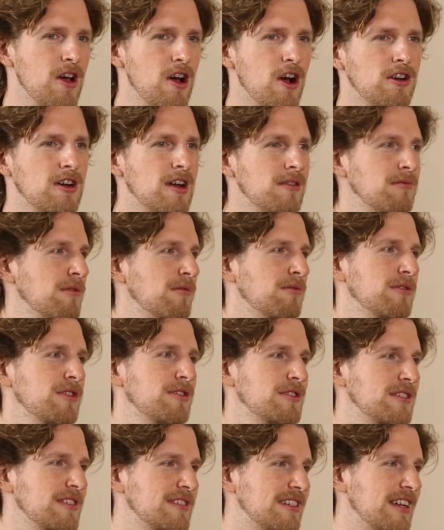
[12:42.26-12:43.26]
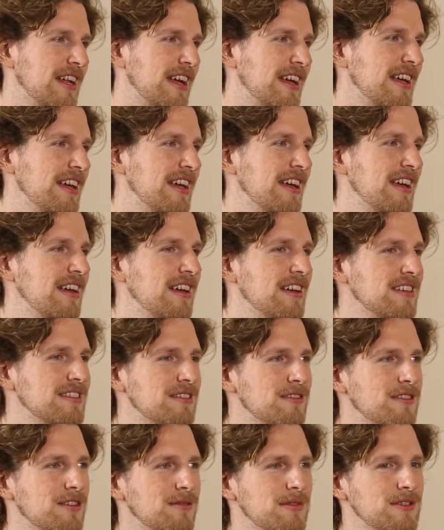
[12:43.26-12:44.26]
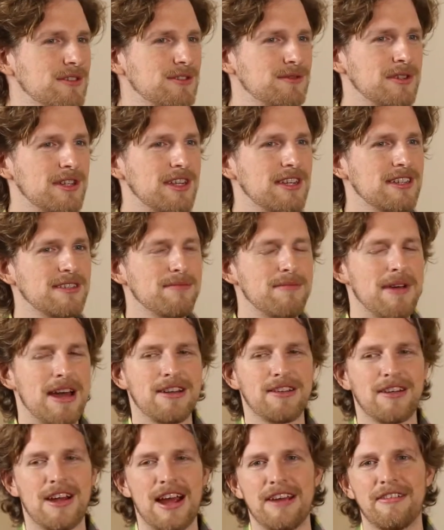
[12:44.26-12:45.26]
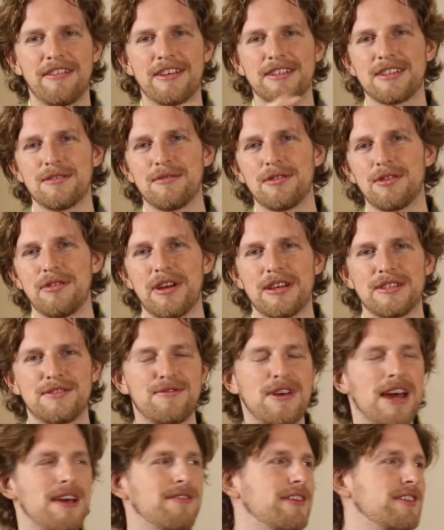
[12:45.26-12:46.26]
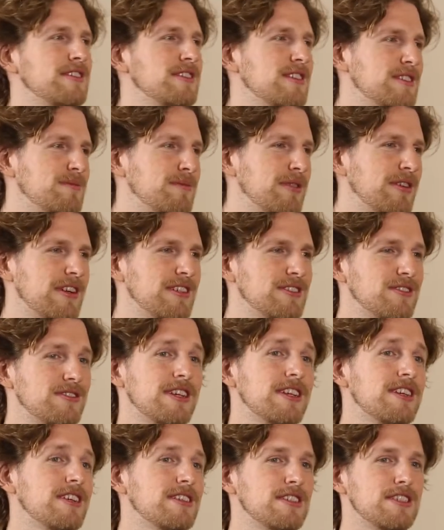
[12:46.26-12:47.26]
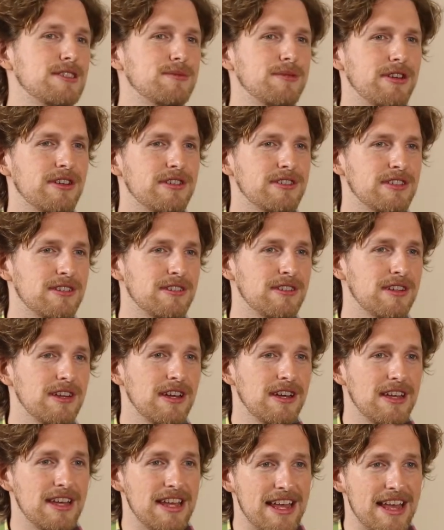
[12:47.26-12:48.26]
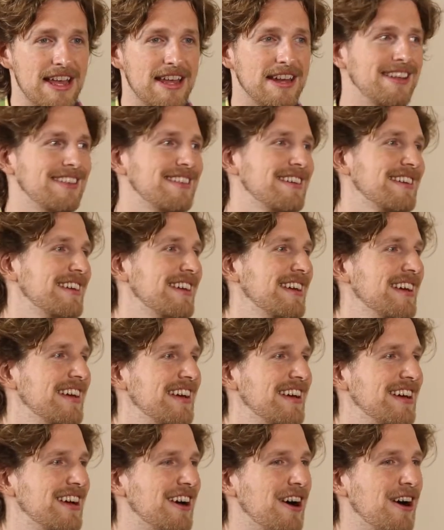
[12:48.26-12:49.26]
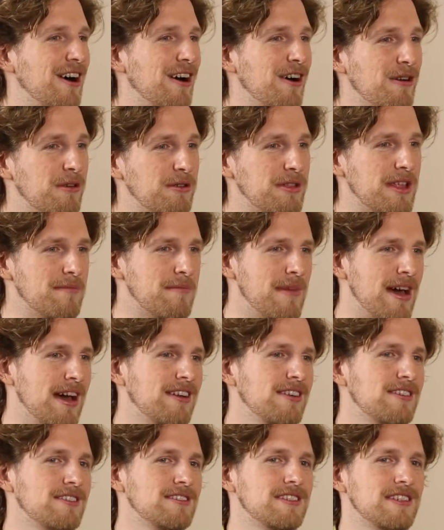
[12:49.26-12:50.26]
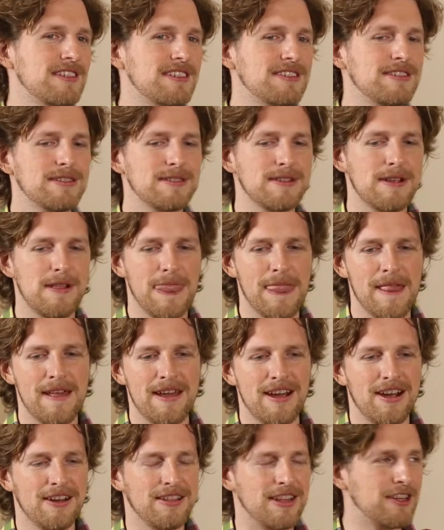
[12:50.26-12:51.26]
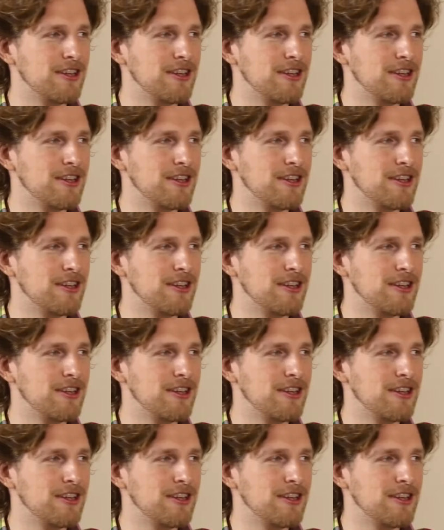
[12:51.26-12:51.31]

are not what we're using today. So it almost really doesn't matter hiring someone who has 5 years experience or 10 years experience in anything. All that matters is, are they